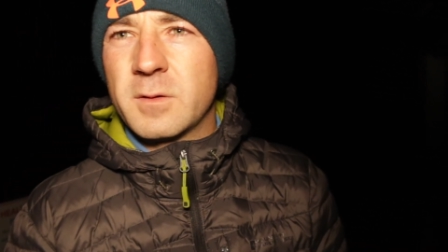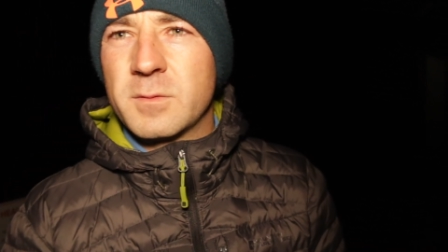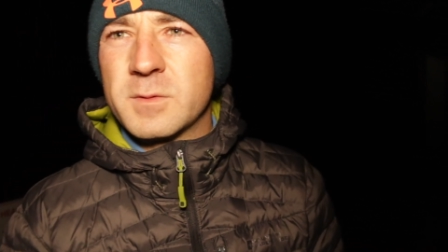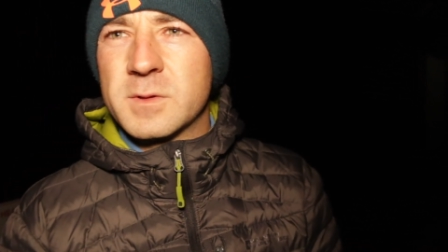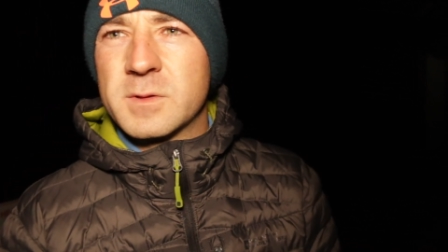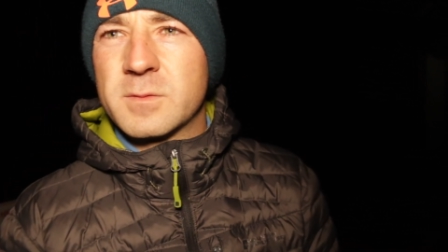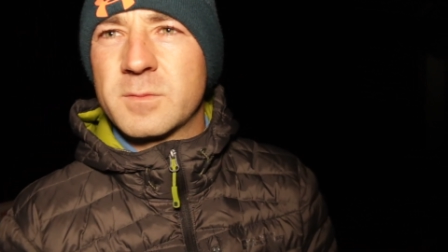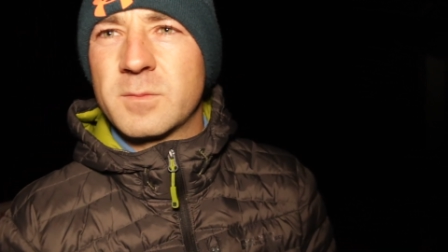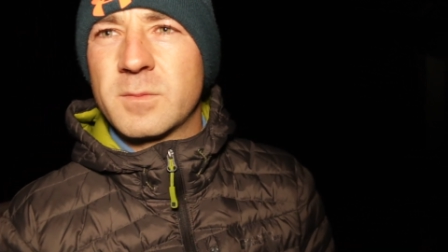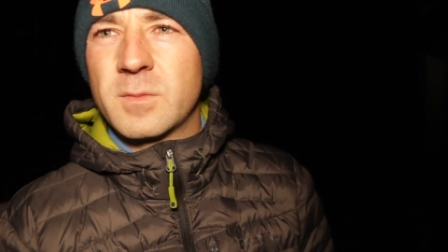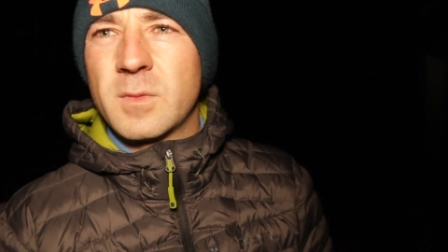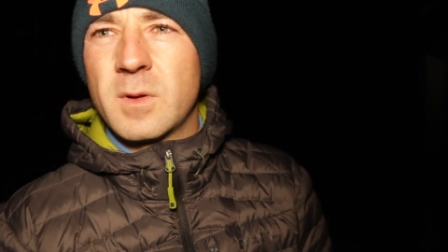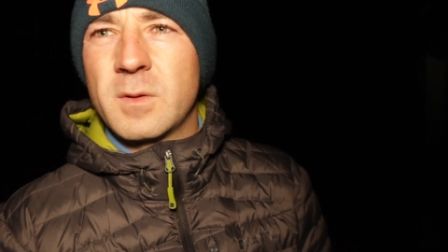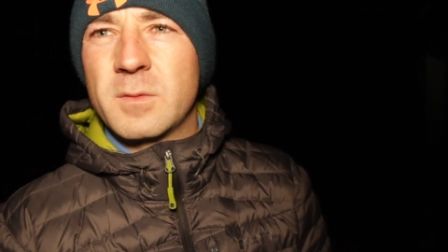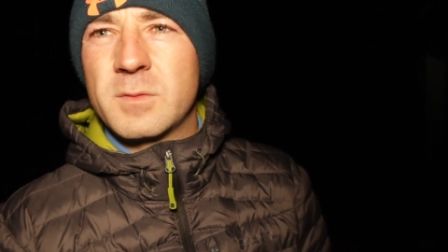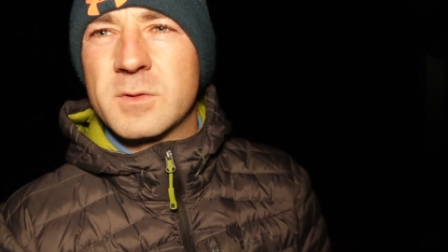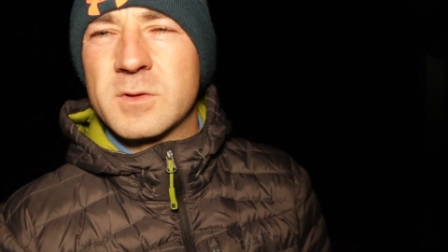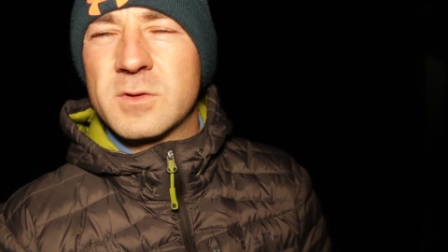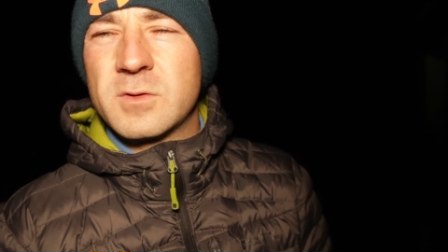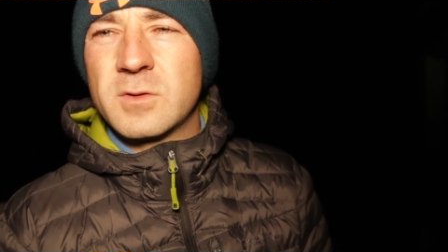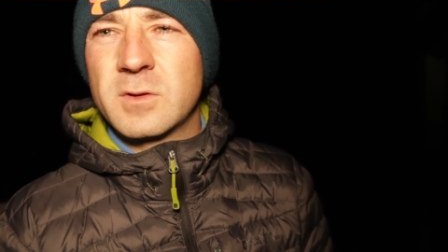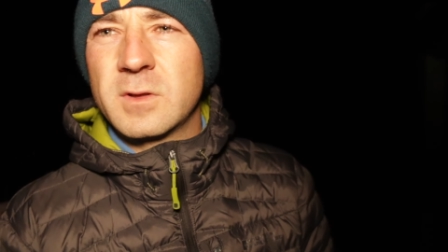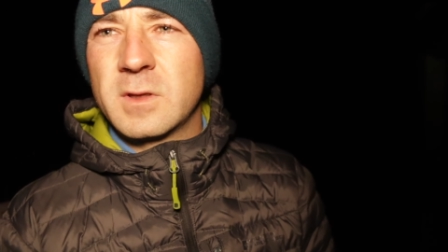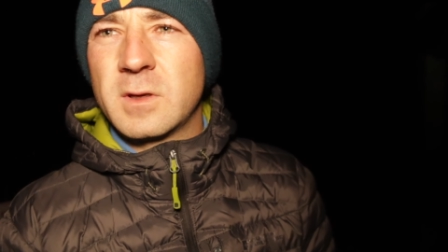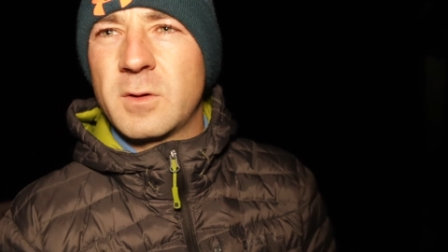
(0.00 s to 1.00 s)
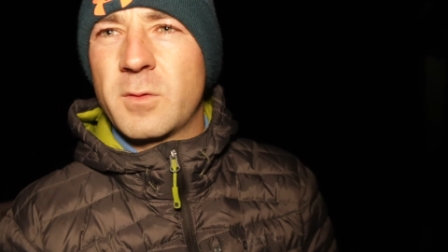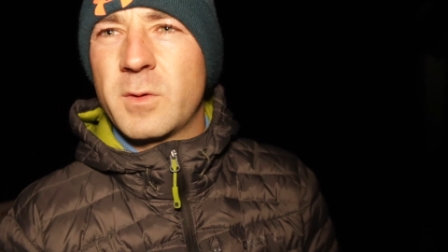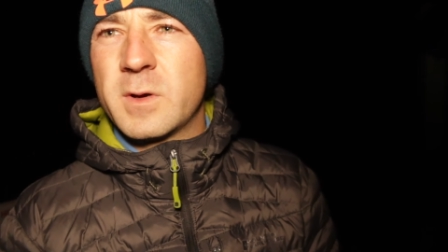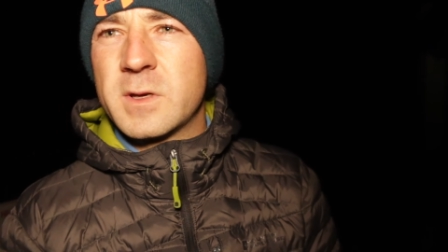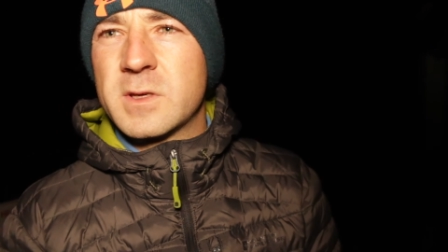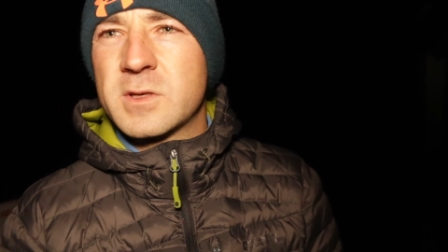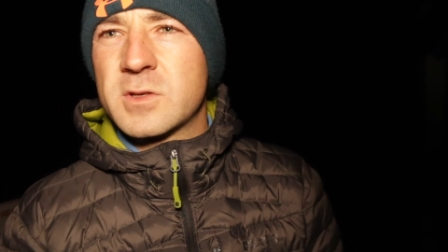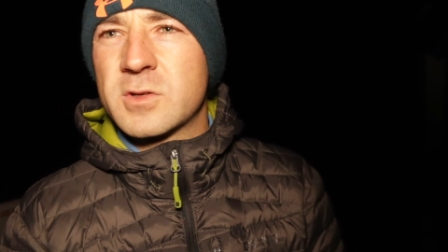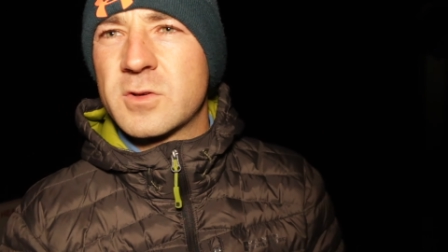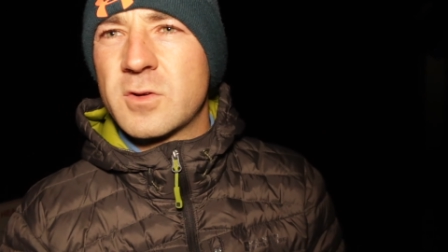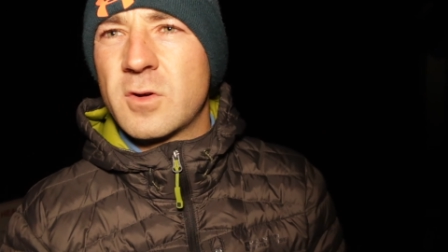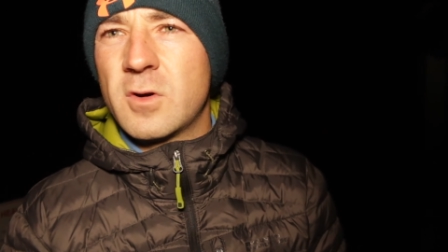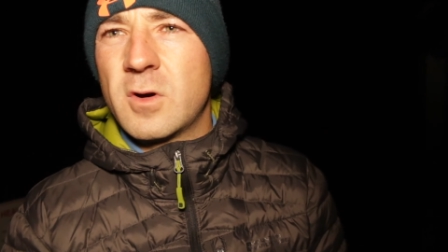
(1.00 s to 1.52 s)
it was really
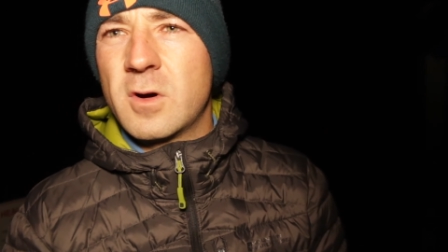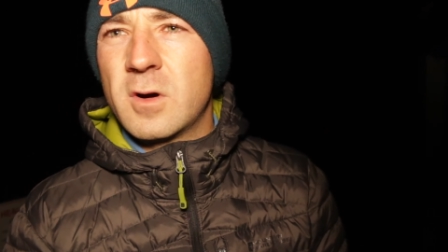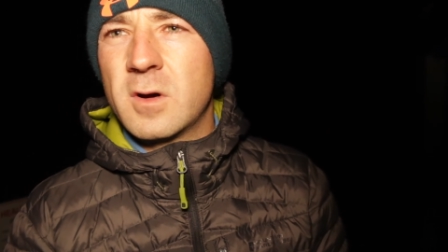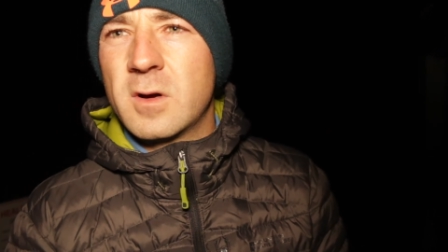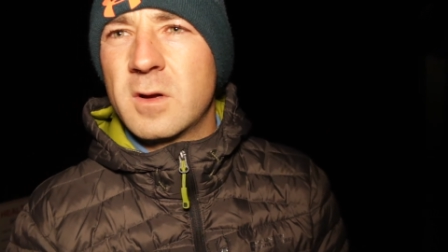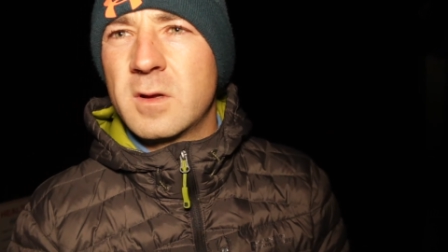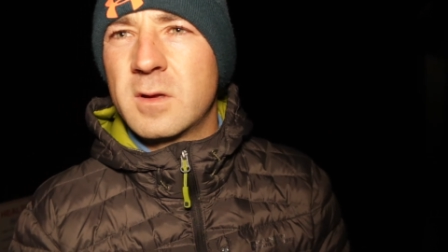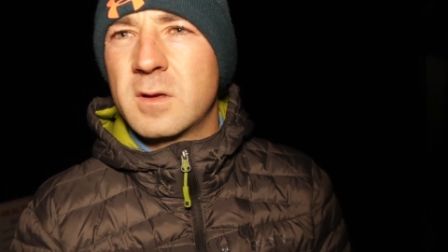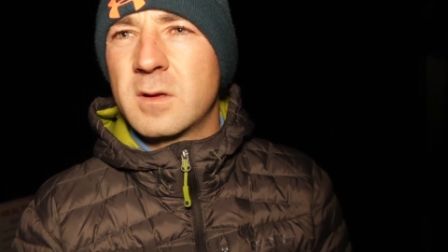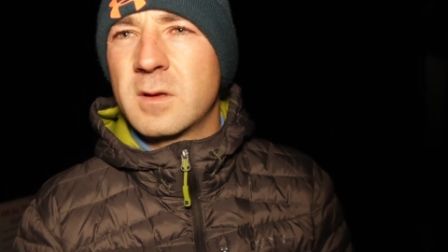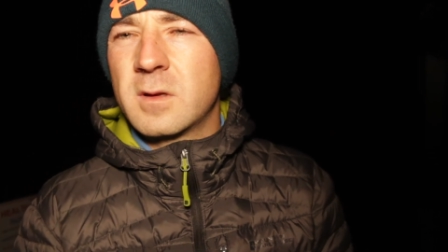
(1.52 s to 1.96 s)
quite strong.